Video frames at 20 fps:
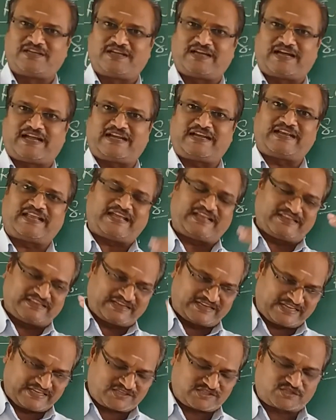and in the
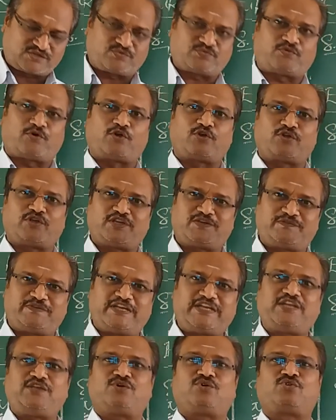next following
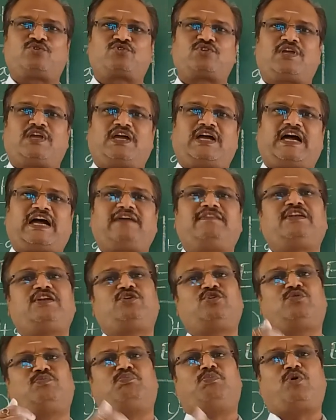videos I will
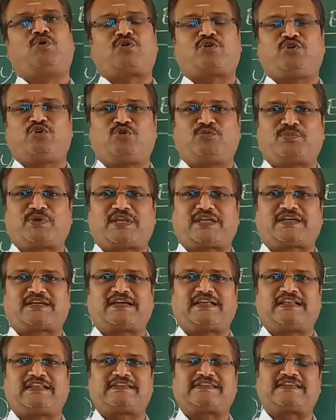do more
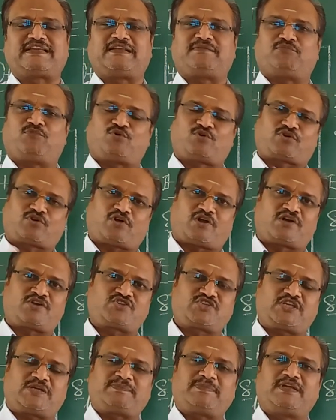numericals and more
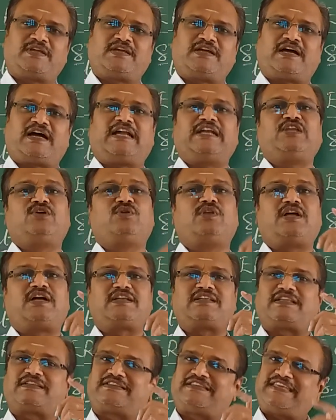concept, and you
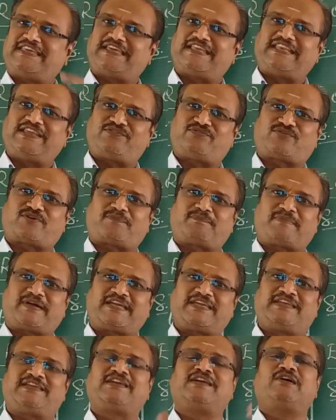learn the theory from
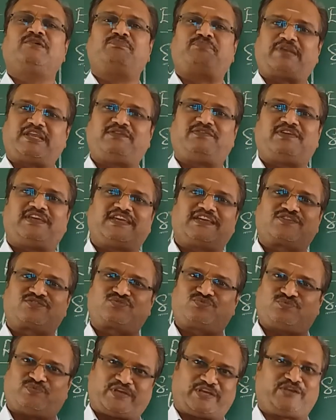my previous
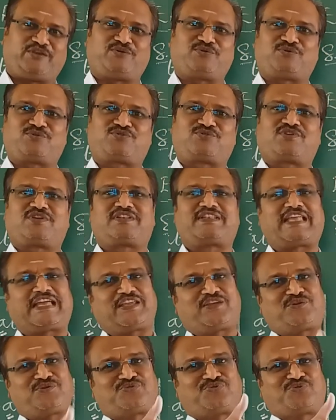videos.
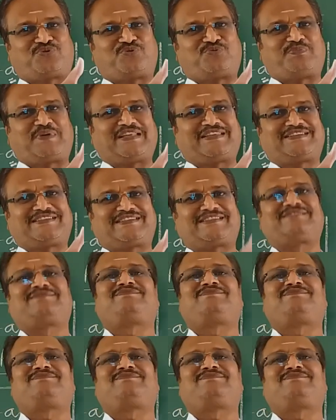Thank you so much.